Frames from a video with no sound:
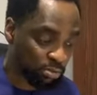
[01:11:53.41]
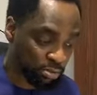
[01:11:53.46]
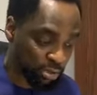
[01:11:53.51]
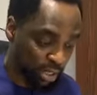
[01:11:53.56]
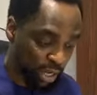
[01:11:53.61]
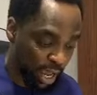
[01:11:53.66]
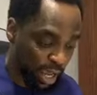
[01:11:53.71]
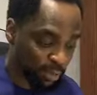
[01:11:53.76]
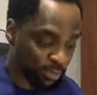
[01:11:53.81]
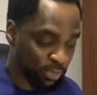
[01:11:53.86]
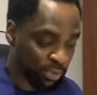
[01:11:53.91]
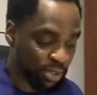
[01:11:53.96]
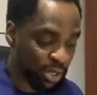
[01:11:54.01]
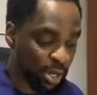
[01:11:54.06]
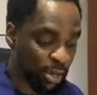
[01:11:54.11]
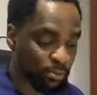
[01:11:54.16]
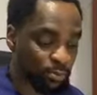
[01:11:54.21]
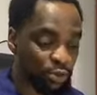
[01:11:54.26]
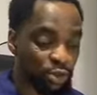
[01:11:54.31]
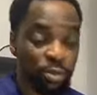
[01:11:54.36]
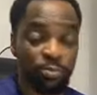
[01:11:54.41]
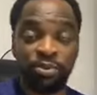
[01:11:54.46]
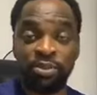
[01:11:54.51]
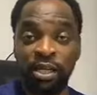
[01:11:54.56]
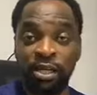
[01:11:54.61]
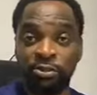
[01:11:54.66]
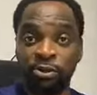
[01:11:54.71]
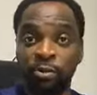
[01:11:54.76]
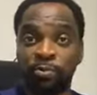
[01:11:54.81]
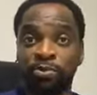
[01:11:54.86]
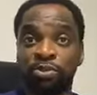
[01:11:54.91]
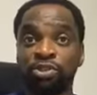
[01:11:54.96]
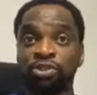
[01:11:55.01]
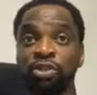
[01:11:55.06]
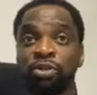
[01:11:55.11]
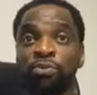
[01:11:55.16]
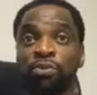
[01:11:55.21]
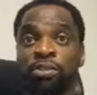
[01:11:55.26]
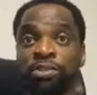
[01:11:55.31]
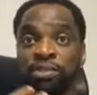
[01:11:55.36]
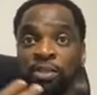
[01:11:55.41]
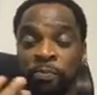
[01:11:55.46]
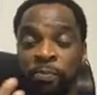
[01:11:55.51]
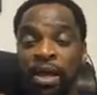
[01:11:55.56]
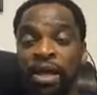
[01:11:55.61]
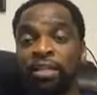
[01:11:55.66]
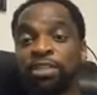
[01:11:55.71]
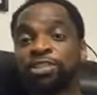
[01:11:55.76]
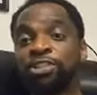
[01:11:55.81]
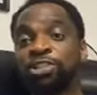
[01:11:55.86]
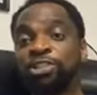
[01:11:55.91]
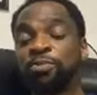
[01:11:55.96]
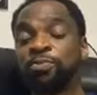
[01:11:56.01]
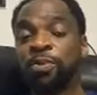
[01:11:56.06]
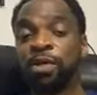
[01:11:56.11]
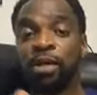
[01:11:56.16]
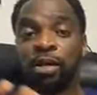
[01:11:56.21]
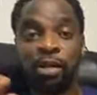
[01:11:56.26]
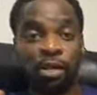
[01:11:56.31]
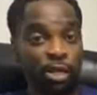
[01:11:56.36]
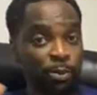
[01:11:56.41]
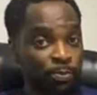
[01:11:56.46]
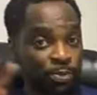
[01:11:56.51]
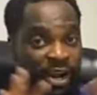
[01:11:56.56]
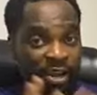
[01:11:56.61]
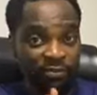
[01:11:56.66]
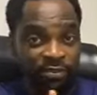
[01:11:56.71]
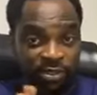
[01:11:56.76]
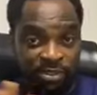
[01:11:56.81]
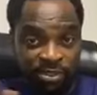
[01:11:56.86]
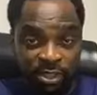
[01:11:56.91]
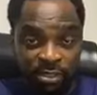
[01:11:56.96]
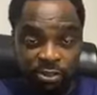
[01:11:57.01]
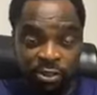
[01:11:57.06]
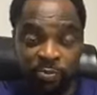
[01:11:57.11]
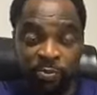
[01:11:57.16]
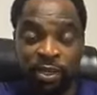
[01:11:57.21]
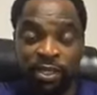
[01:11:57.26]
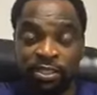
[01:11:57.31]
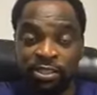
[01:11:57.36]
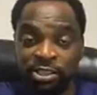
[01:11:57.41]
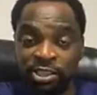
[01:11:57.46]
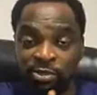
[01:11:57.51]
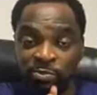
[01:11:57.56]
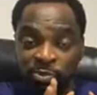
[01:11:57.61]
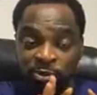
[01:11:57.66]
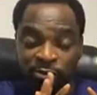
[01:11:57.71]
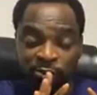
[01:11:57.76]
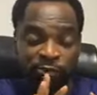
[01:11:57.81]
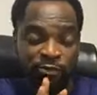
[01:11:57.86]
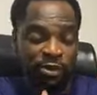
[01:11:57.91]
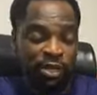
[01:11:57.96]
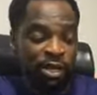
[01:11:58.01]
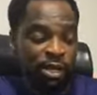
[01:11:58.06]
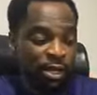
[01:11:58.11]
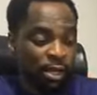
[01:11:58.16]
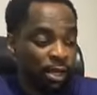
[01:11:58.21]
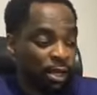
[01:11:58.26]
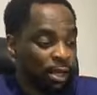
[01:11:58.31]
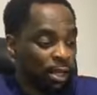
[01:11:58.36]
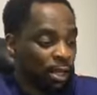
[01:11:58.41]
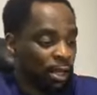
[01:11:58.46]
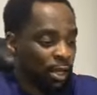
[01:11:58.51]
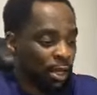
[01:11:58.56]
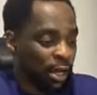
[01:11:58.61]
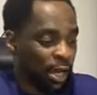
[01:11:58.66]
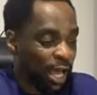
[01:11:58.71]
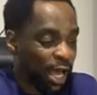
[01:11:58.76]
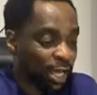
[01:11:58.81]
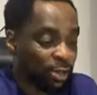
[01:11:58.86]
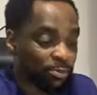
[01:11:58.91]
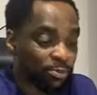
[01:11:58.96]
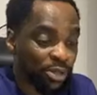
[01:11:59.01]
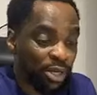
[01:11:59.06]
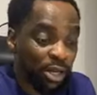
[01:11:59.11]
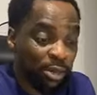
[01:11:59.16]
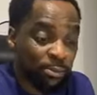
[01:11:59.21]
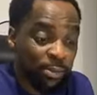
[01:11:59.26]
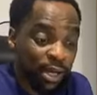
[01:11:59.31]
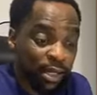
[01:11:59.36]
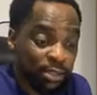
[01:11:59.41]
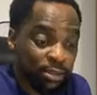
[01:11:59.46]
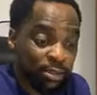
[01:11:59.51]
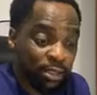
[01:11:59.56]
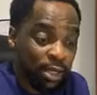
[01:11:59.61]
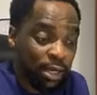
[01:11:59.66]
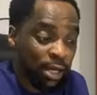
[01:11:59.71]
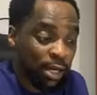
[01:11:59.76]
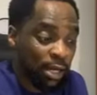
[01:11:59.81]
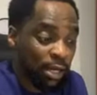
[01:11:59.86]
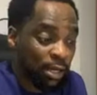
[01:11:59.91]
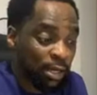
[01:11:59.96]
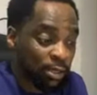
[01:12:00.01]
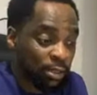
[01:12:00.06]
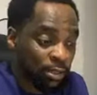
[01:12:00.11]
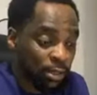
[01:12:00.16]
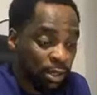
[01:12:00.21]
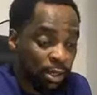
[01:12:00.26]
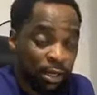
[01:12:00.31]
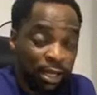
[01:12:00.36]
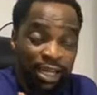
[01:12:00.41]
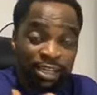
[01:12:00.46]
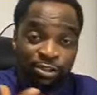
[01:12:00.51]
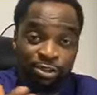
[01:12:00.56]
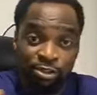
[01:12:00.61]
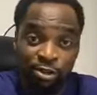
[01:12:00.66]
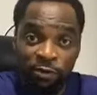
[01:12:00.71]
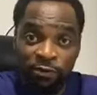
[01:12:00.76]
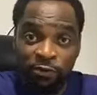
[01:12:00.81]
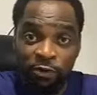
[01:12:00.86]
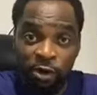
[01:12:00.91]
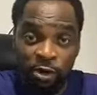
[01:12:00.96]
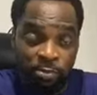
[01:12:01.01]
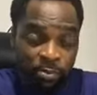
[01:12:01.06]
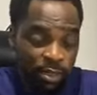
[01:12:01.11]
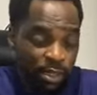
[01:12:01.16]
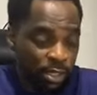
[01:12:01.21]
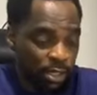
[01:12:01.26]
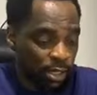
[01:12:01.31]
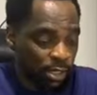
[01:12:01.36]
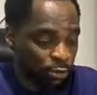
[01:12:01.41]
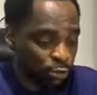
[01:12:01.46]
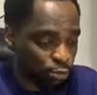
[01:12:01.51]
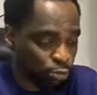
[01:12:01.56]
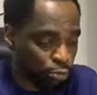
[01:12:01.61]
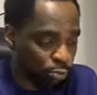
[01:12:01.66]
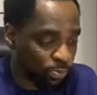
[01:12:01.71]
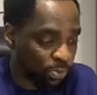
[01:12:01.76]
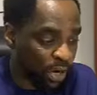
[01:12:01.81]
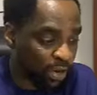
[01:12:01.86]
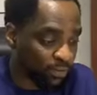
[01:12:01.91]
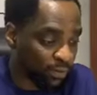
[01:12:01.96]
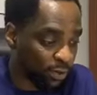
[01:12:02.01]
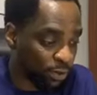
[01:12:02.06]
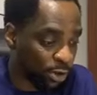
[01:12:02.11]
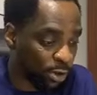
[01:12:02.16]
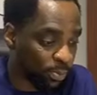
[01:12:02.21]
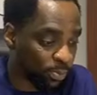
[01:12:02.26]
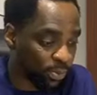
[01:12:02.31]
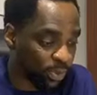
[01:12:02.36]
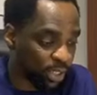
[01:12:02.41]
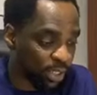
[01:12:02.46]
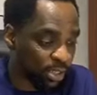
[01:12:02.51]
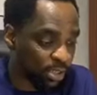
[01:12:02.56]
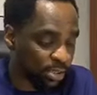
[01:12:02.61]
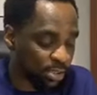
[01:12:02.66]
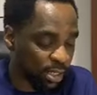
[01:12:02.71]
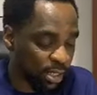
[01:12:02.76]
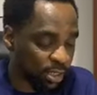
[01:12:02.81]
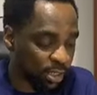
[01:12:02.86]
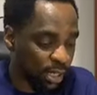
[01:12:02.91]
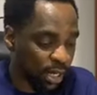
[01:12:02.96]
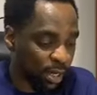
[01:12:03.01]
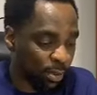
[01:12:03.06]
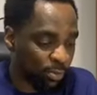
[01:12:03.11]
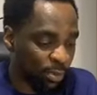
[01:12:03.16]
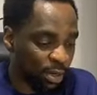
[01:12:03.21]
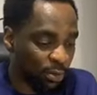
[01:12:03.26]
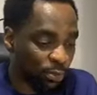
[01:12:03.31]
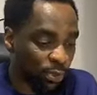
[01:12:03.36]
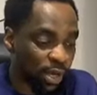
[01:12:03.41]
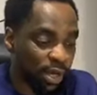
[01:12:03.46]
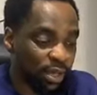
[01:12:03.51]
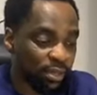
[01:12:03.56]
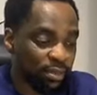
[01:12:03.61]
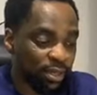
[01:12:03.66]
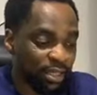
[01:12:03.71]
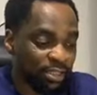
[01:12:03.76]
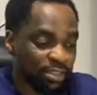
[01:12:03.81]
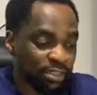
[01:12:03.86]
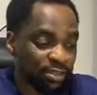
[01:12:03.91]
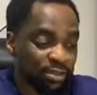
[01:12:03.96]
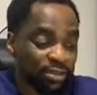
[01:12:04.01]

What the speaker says: The IBM Jumpstart competition was a partnership, a private sector partnership of IBM and Softcom, two private companies, and I am aware that